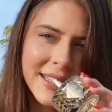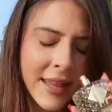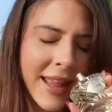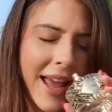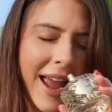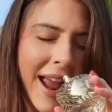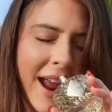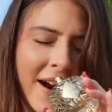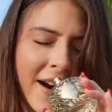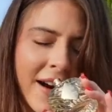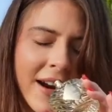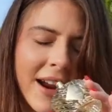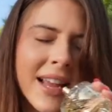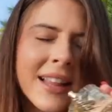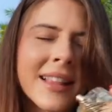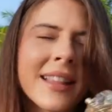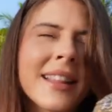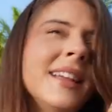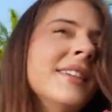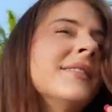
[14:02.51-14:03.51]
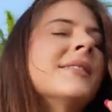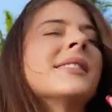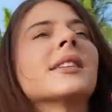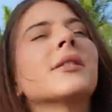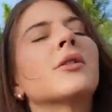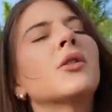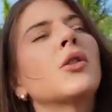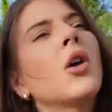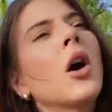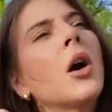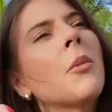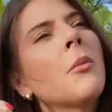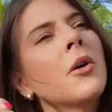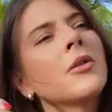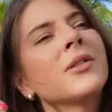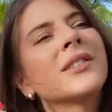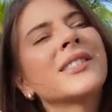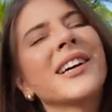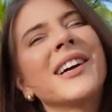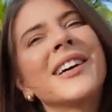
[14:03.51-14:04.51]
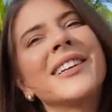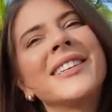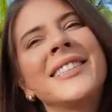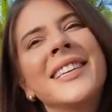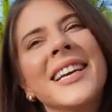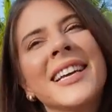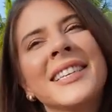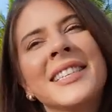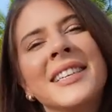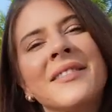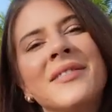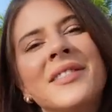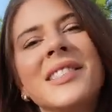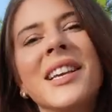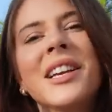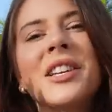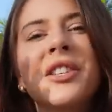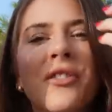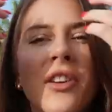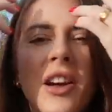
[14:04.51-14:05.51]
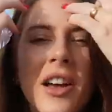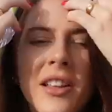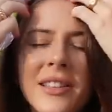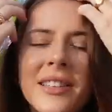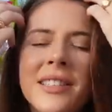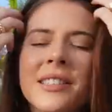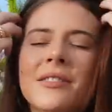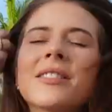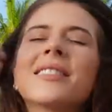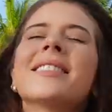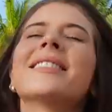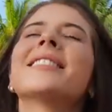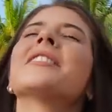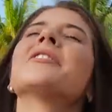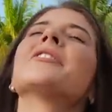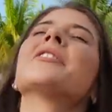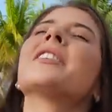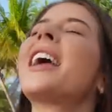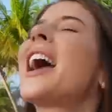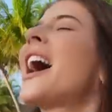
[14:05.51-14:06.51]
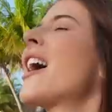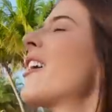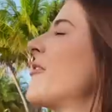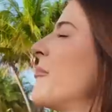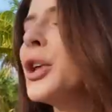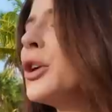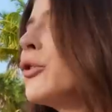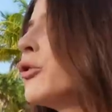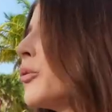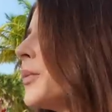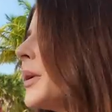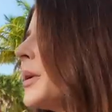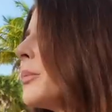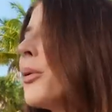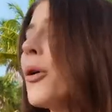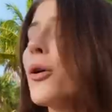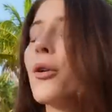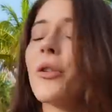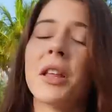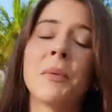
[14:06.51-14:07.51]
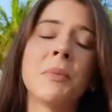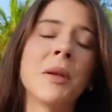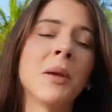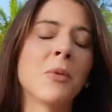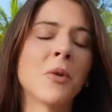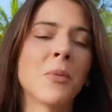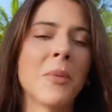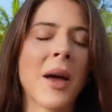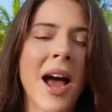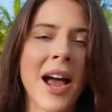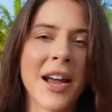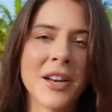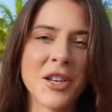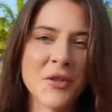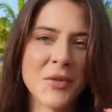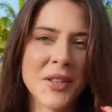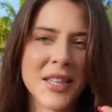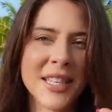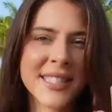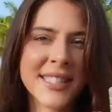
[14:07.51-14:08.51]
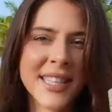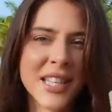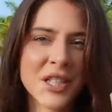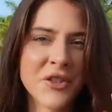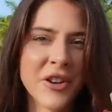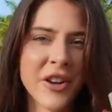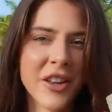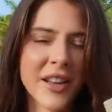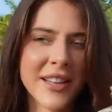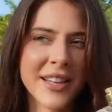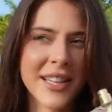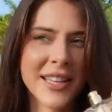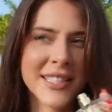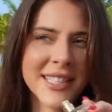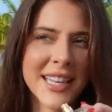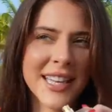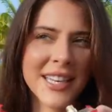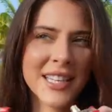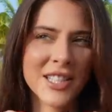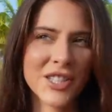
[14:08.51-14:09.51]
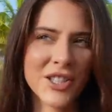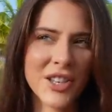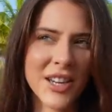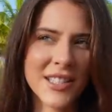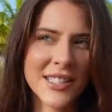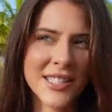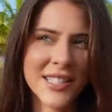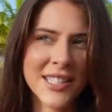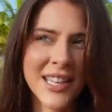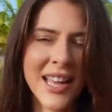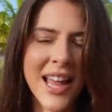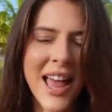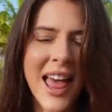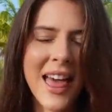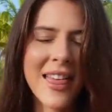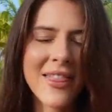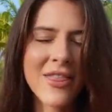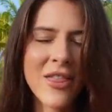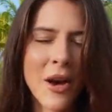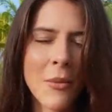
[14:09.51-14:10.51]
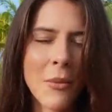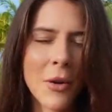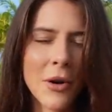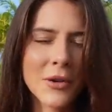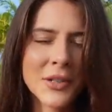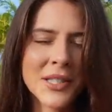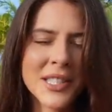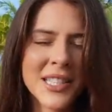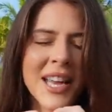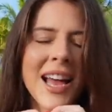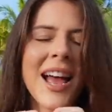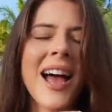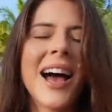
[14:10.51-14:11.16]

In the air, it leaves the most addictive scent trail. This will literally have, you will be pulling people behind you with the scent trail on this. It is just the most